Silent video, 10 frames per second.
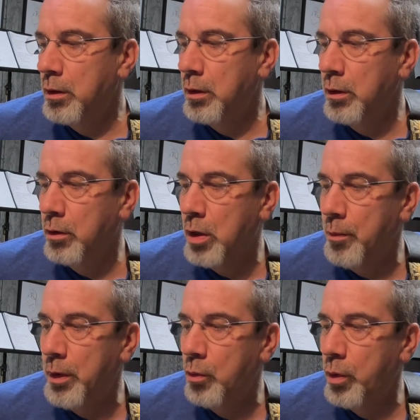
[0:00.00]
he'll
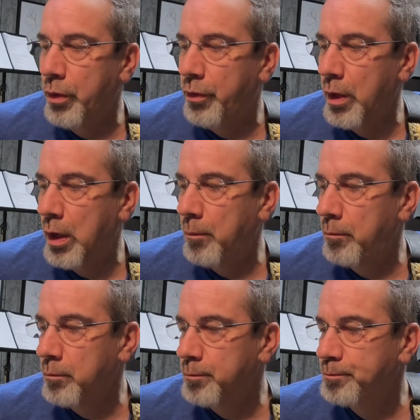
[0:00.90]
come in with,
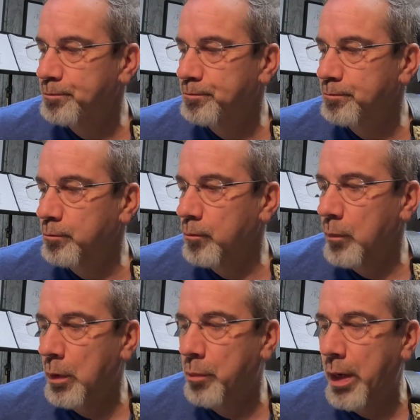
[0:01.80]

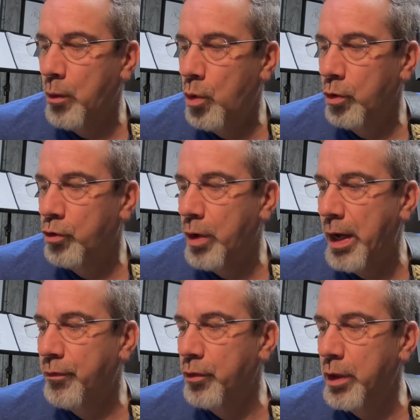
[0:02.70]
but I won't
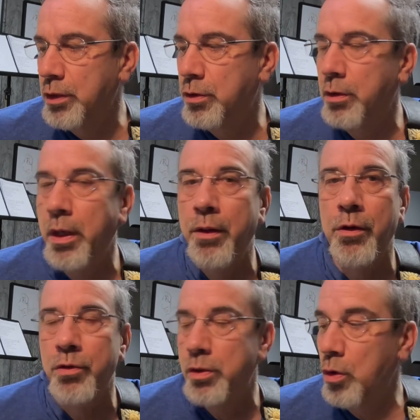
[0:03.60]
cry for yesterday.
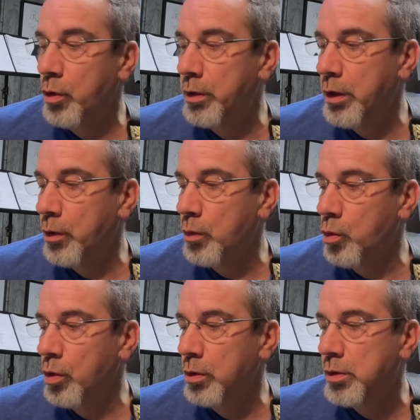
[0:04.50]
There's an ordinary
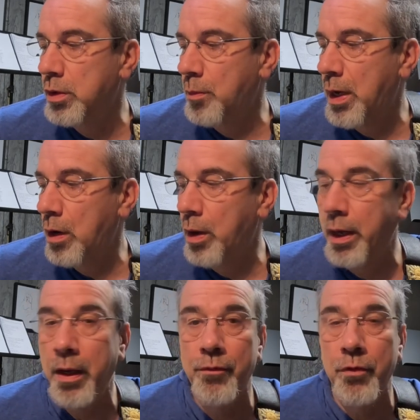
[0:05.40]
world somehow
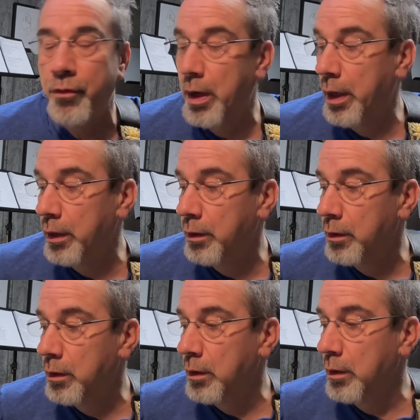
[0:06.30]
I have to find.
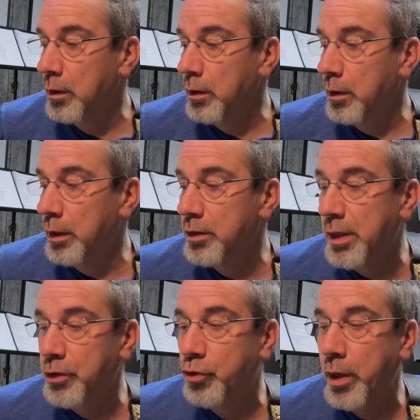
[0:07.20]
And as
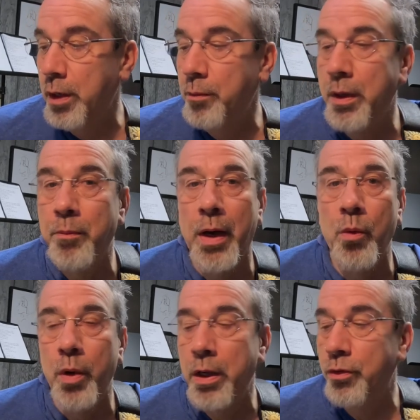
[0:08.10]
I try to make my
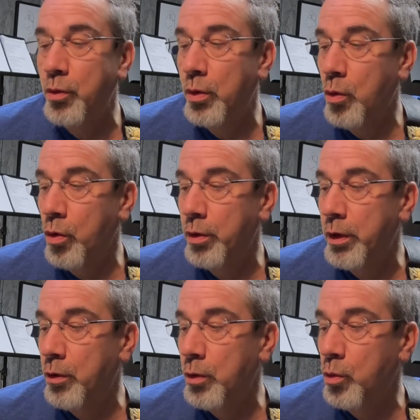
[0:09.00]
way through an
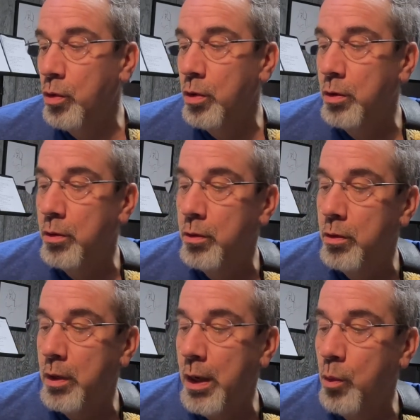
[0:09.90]
ordinary world,
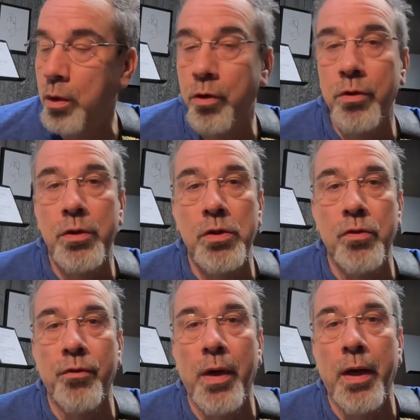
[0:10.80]
I will learn to
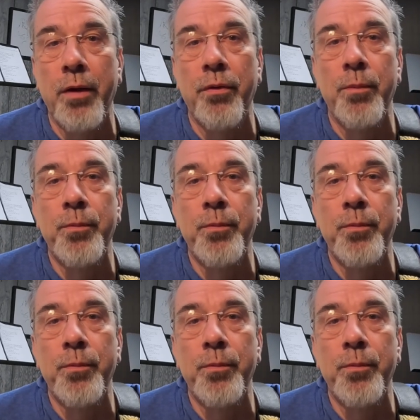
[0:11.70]
survive.